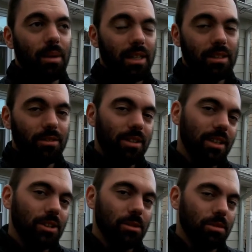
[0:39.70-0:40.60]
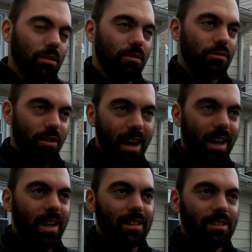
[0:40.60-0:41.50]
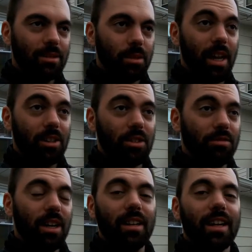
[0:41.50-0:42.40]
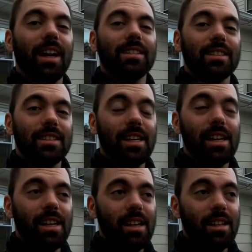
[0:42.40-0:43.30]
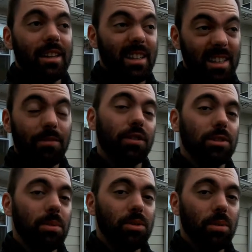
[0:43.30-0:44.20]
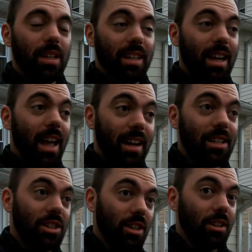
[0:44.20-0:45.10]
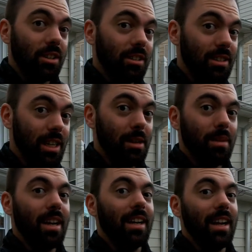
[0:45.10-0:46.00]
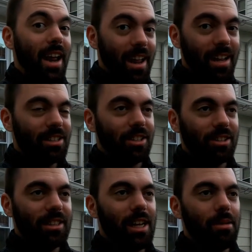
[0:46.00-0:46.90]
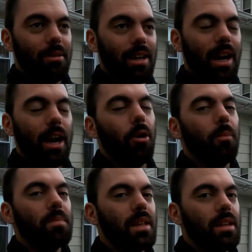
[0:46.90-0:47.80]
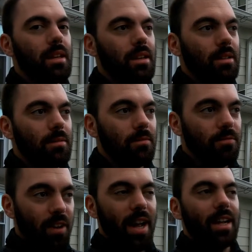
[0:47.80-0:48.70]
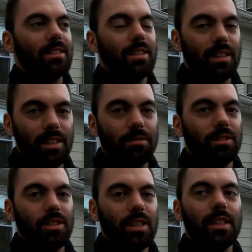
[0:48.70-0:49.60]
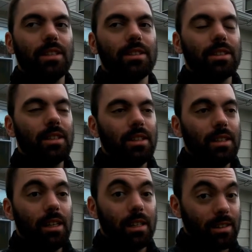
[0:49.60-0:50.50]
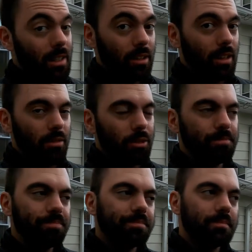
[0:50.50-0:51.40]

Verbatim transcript: Positive in terms of fans, we actually finally got to see the difference between an NHL team and an AHL team and how vast the difference is in skill level.